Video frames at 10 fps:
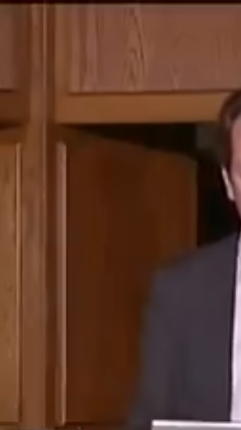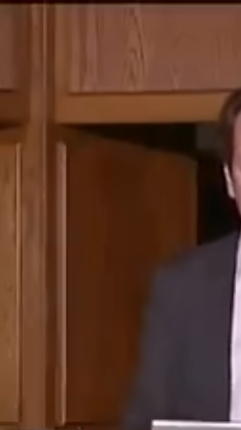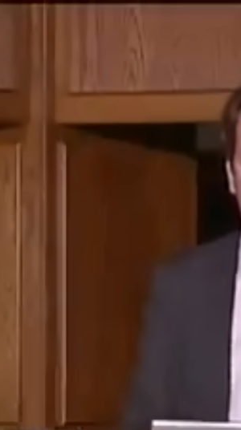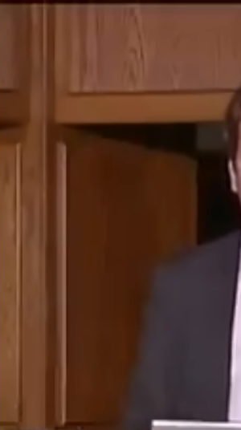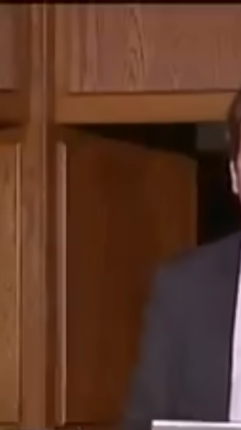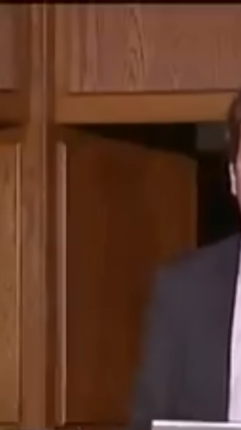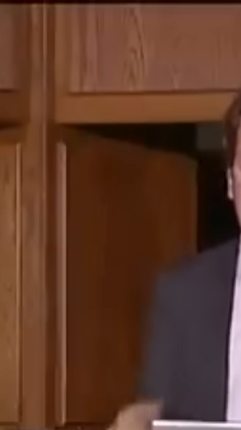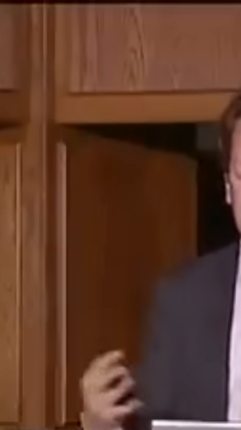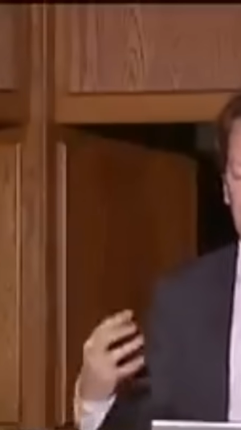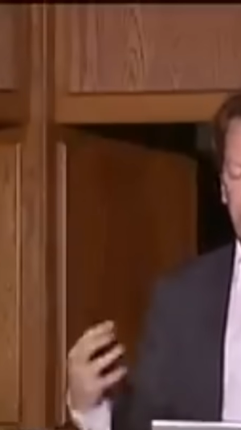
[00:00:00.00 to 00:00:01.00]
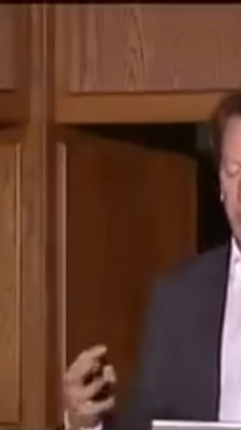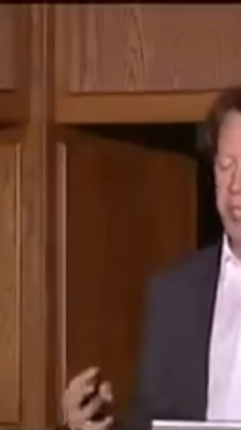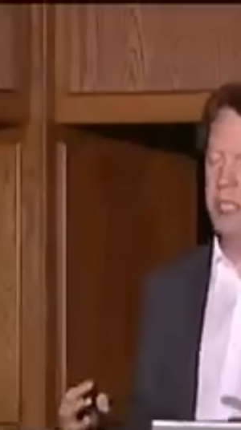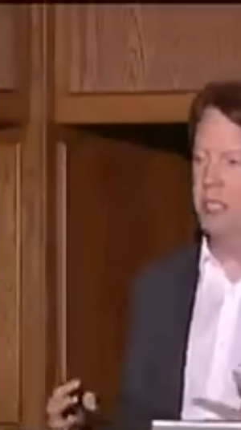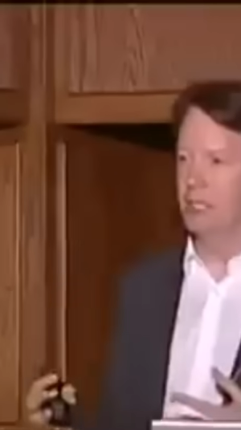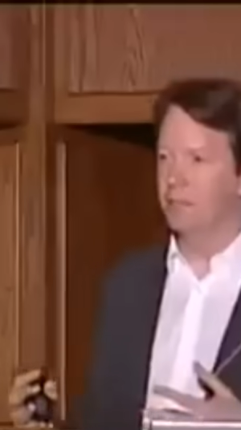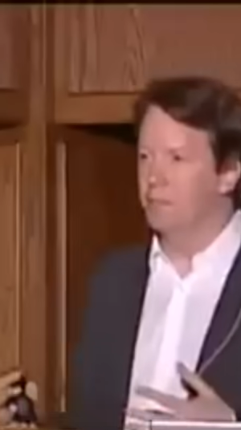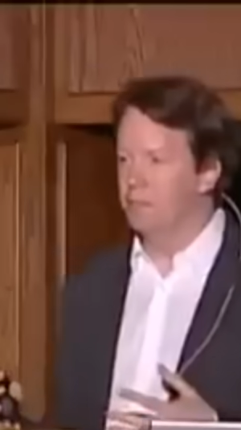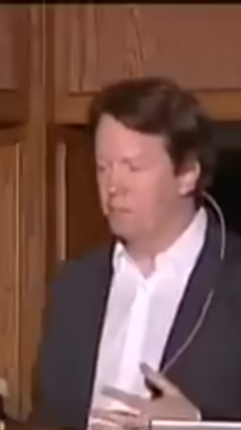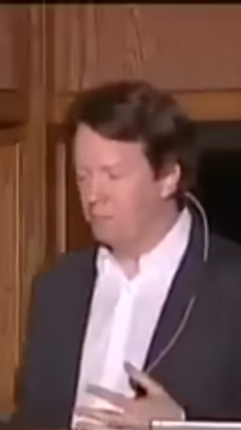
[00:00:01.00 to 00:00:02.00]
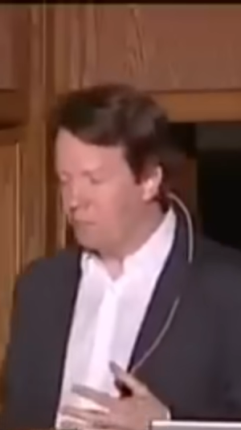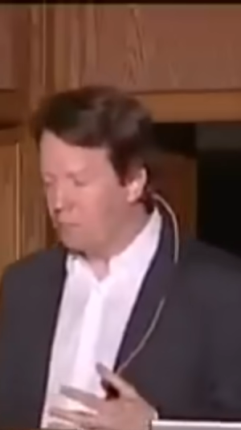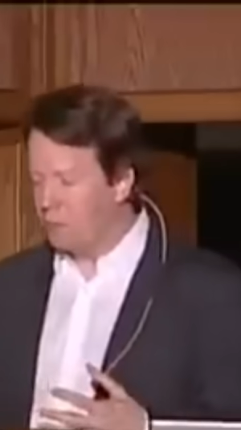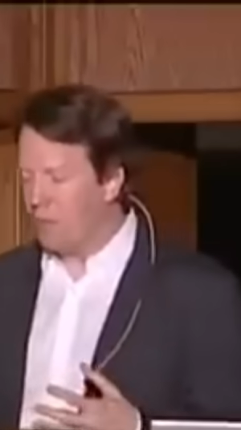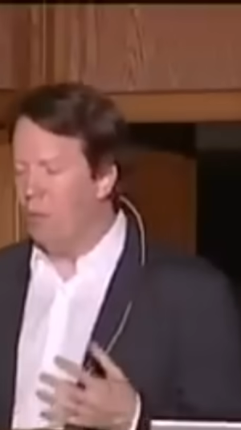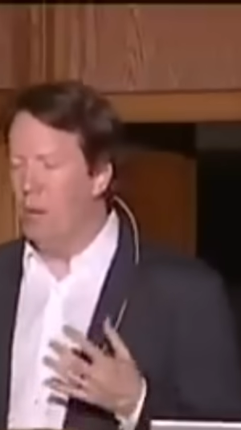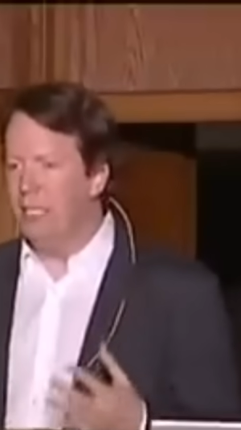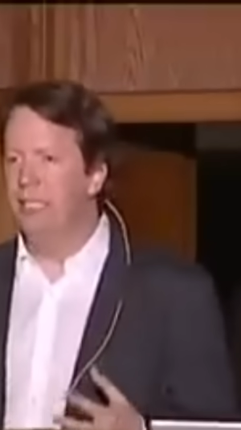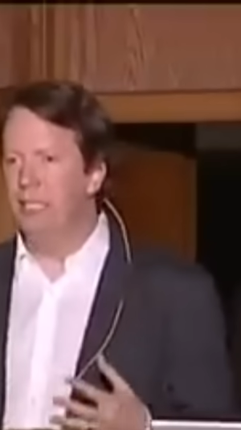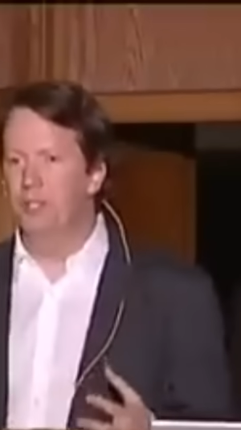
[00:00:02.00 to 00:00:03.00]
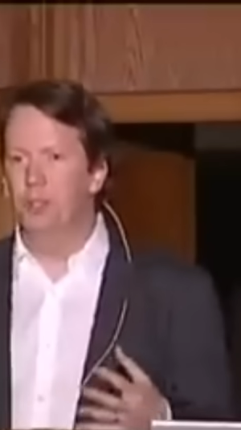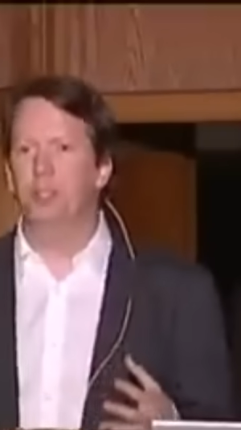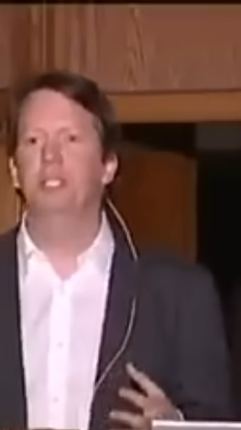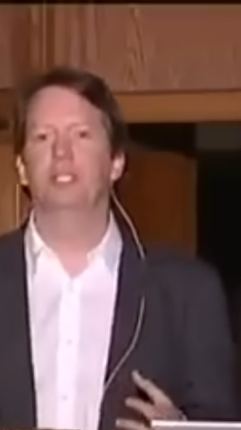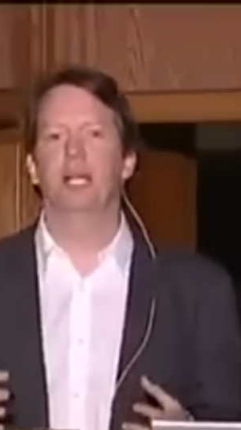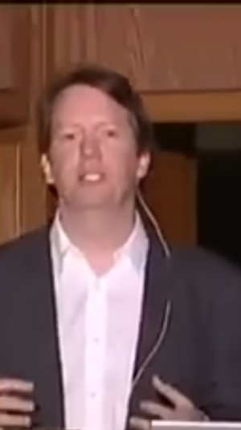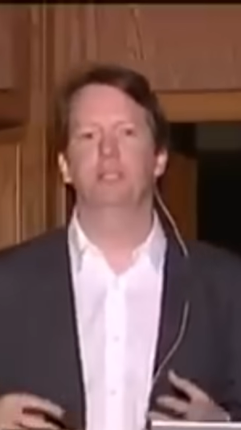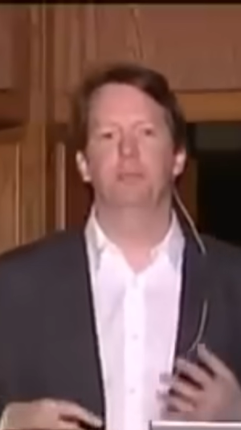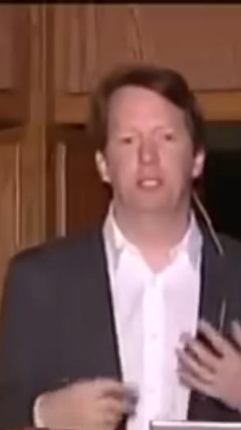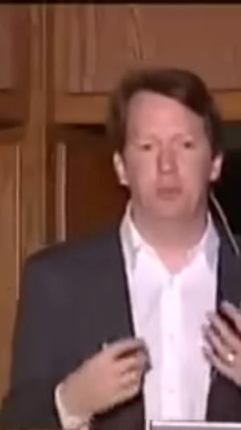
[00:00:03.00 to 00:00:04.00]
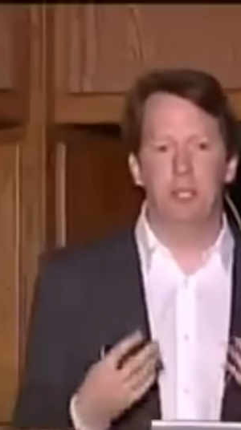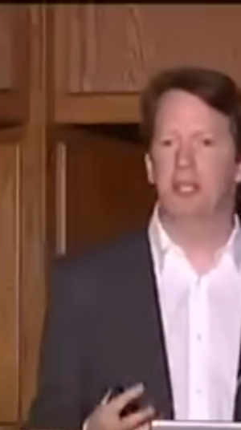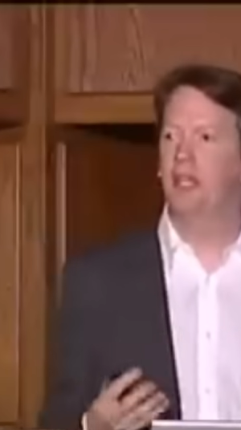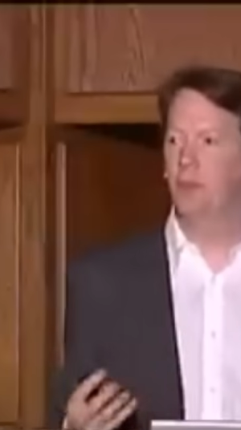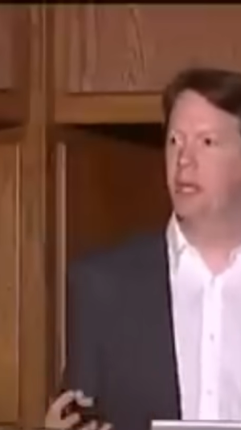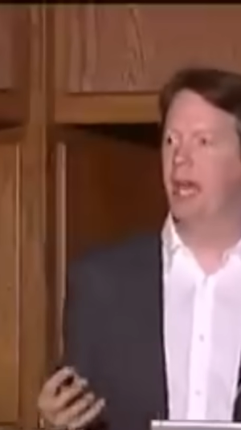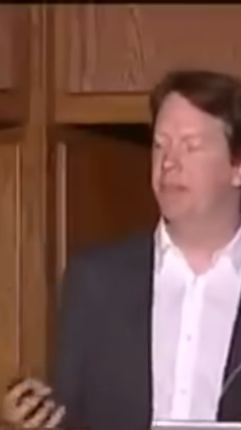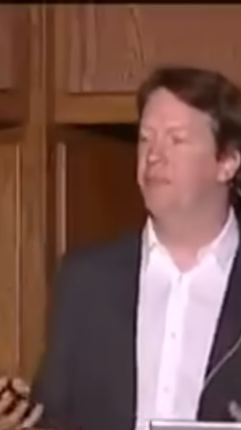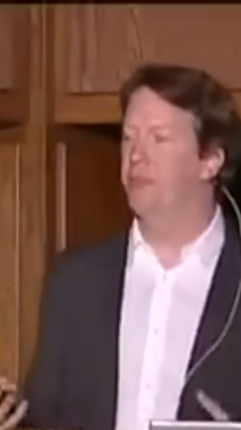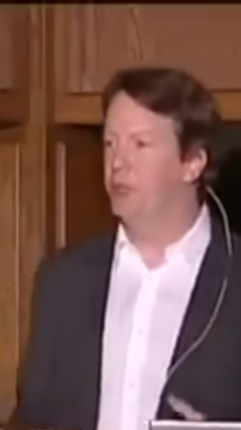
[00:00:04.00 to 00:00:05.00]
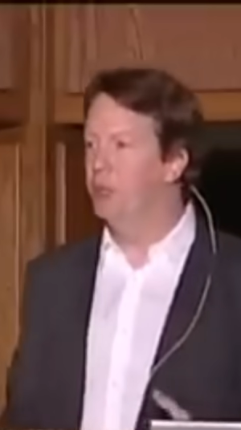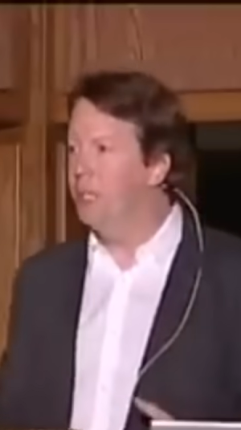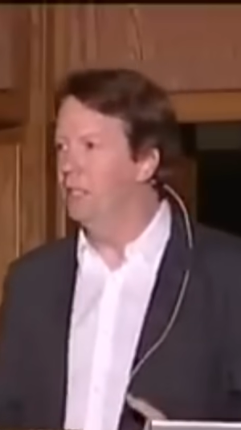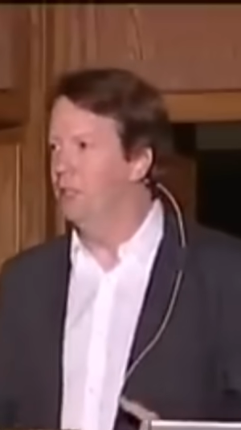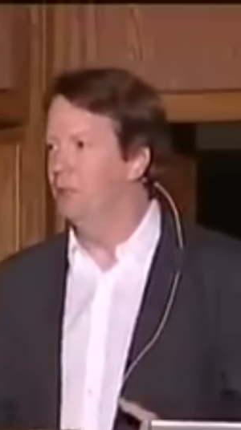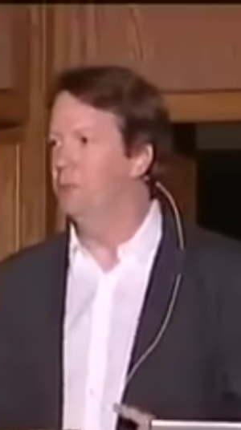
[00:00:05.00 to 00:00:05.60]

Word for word: Now, the basic reason why this annoys us is because we think we have free will.